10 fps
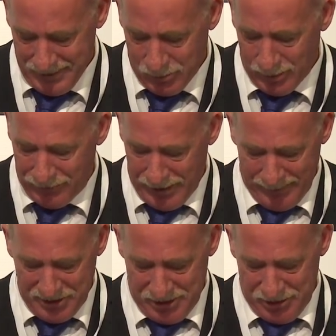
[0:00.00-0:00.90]
where
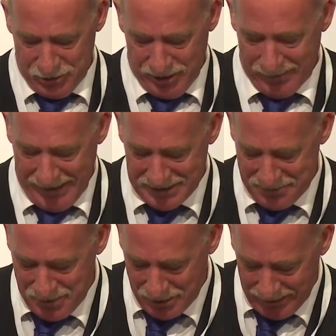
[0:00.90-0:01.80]
families can enjoy a
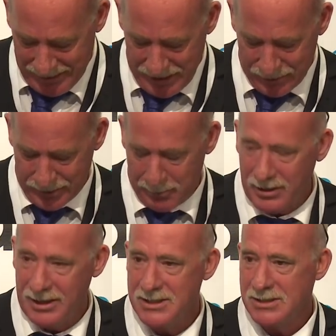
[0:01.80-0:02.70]
relaxing meal together, and a
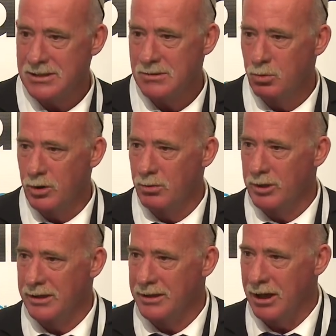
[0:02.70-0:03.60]
place where
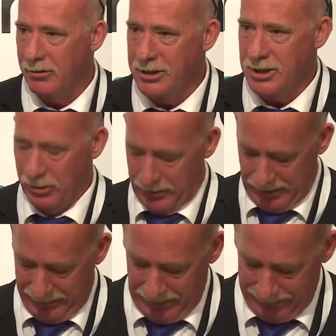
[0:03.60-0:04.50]
we encourage healthy
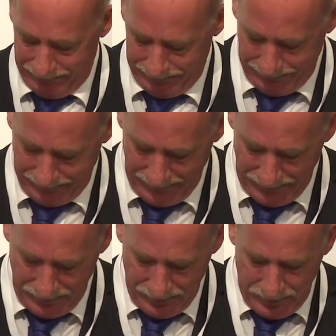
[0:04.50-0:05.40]
living.
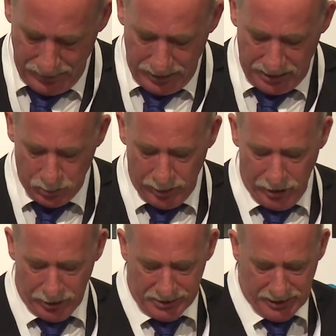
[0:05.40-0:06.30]
It's where
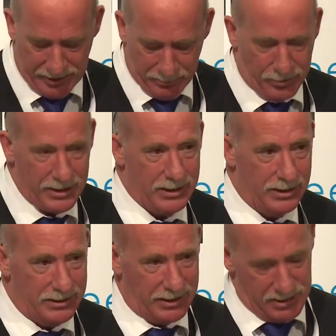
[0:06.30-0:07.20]
you can take a break in a
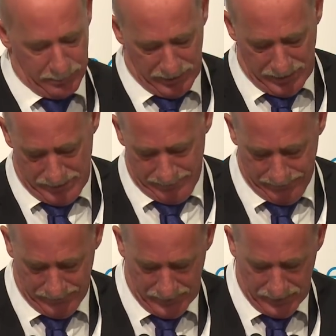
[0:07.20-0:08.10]
day spa,
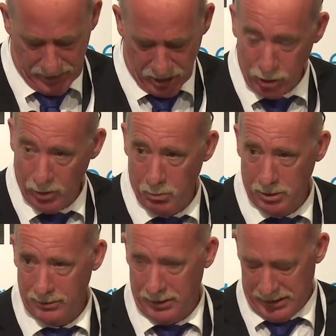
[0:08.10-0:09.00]
enjoy
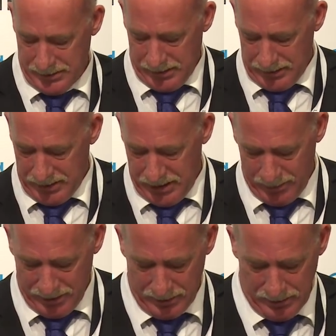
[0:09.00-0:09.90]
world-class
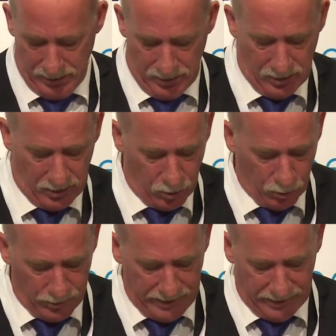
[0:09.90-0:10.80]
entertainment, or
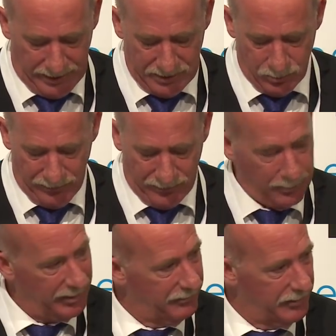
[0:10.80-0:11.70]
reconnect with
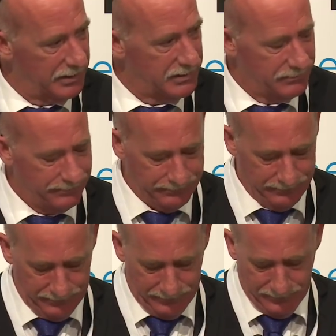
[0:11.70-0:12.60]
family and friends.
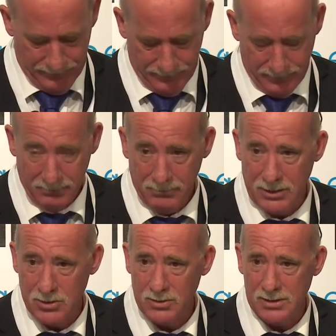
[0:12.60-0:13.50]
But
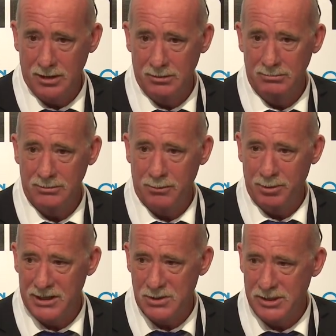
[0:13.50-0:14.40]
it's also a
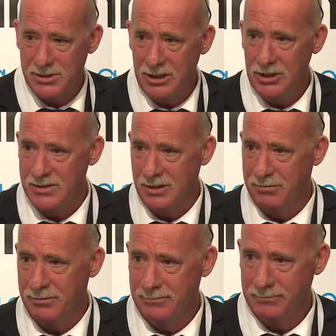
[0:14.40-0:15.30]
place where seniors live.